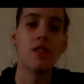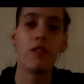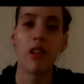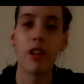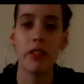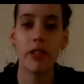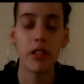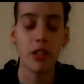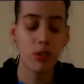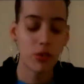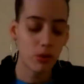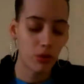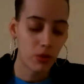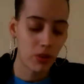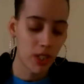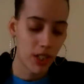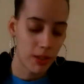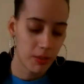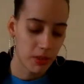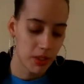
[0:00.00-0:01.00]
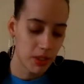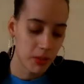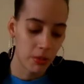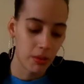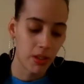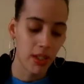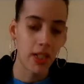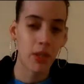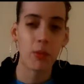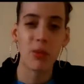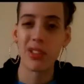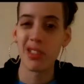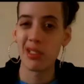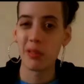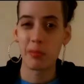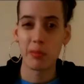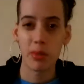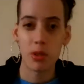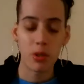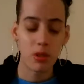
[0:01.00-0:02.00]
Very cool games to play when
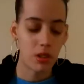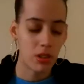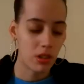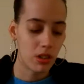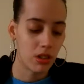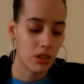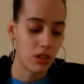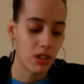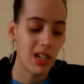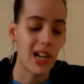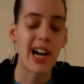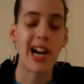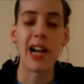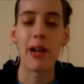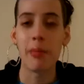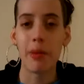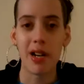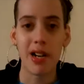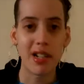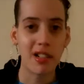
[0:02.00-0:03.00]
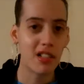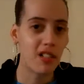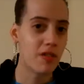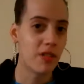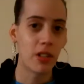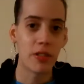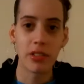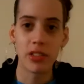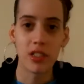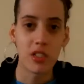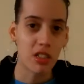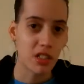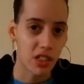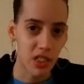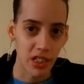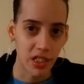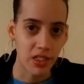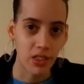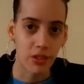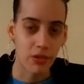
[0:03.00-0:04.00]
you're bored. The iPod is a very good
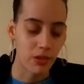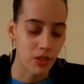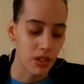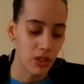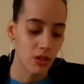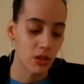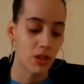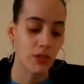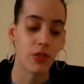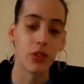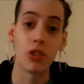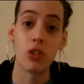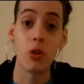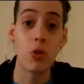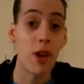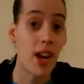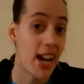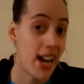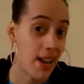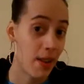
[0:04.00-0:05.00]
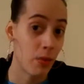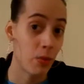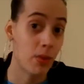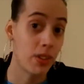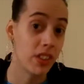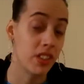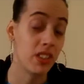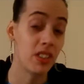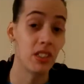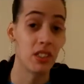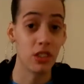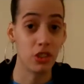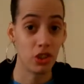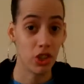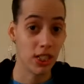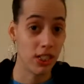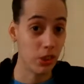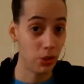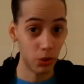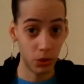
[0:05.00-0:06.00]
accessory, so if you don't have one,
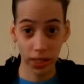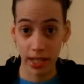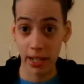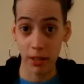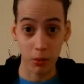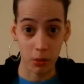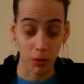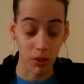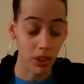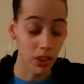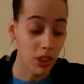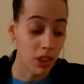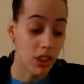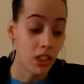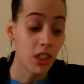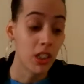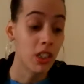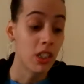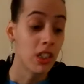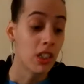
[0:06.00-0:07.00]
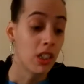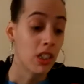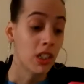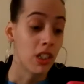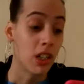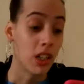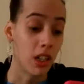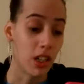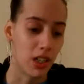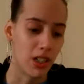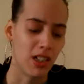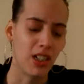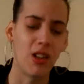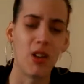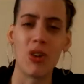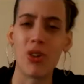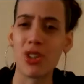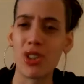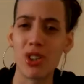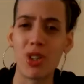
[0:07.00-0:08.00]
suggest you get one.
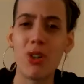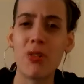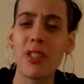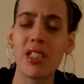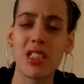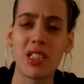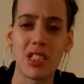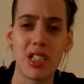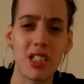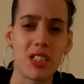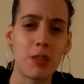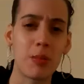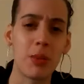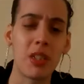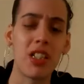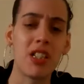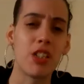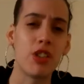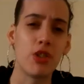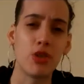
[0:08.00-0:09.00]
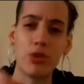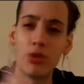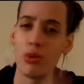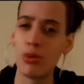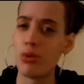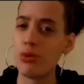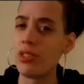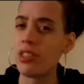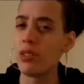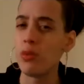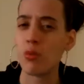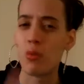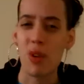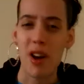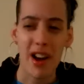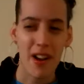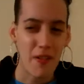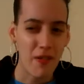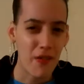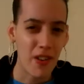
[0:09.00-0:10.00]
Although it sucks because you do need
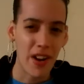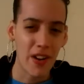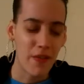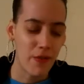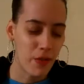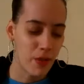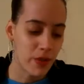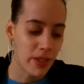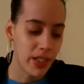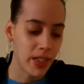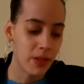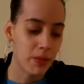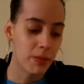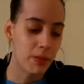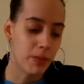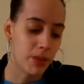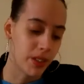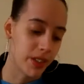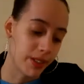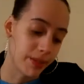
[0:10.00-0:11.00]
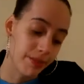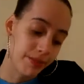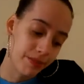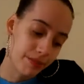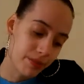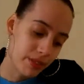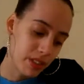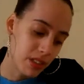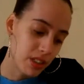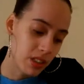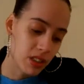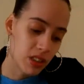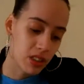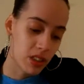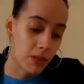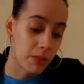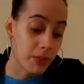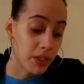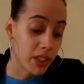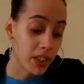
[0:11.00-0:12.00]
Wi-Fi for it, but
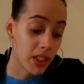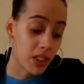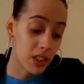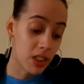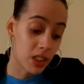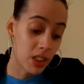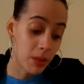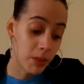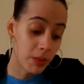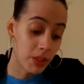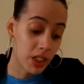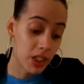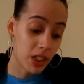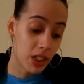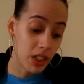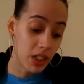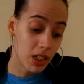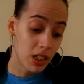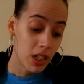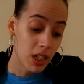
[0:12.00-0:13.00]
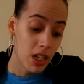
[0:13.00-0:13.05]
something is something.